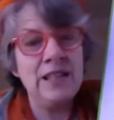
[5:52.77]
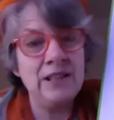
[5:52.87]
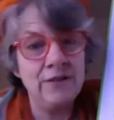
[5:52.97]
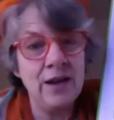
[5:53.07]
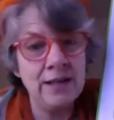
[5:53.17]

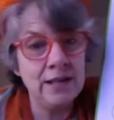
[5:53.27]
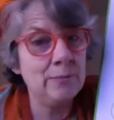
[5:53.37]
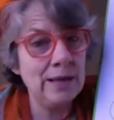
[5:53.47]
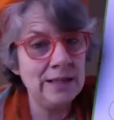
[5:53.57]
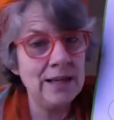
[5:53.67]
divided it
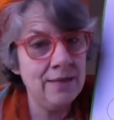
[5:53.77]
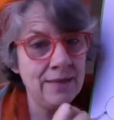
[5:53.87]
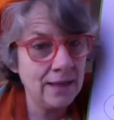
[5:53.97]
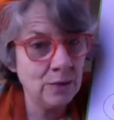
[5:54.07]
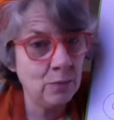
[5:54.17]
by 10.
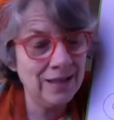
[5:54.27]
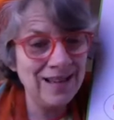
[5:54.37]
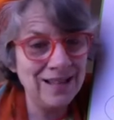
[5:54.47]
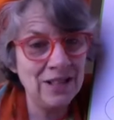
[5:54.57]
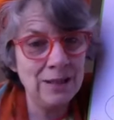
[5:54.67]
That's what it
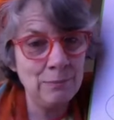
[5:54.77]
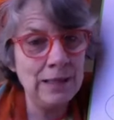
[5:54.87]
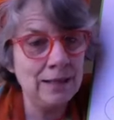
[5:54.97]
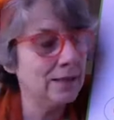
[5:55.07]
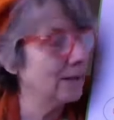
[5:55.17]
actually
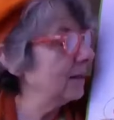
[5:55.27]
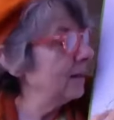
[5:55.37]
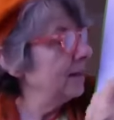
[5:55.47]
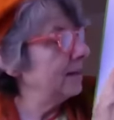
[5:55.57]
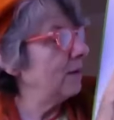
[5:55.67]
means.
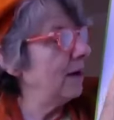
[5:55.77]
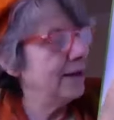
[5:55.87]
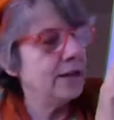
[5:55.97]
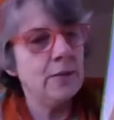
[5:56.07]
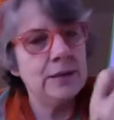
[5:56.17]
So I
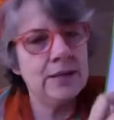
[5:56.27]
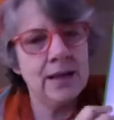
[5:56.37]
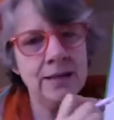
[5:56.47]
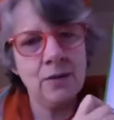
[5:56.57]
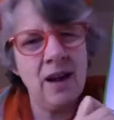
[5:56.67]
know it's
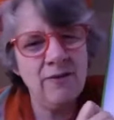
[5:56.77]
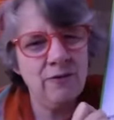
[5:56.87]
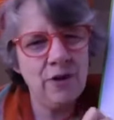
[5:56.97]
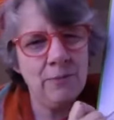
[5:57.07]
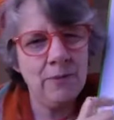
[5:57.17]
that. So
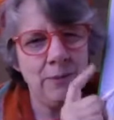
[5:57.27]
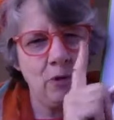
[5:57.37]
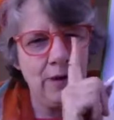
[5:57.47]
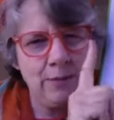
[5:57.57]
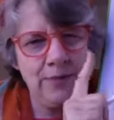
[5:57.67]
I'm all
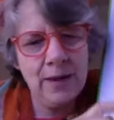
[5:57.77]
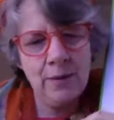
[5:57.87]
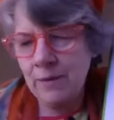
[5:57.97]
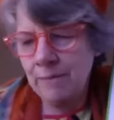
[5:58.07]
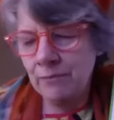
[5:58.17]
right with that
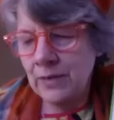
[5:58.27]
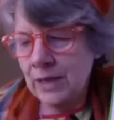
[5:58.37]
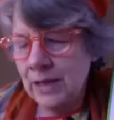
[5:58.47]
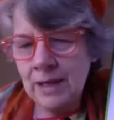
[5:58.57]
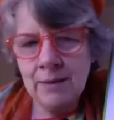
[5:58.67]
one.
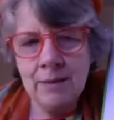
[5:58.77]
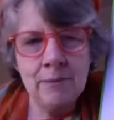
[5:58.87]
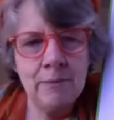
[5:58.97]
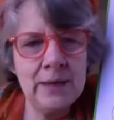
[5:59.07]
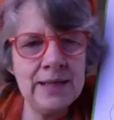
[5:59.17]

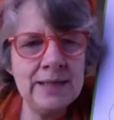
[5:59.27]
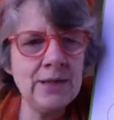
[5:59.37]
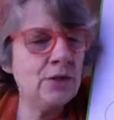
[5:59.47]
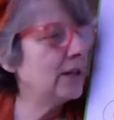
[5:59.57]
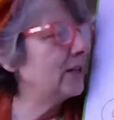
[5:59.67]
But it's
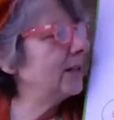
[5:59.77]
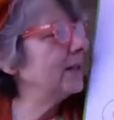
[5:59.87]
interesting,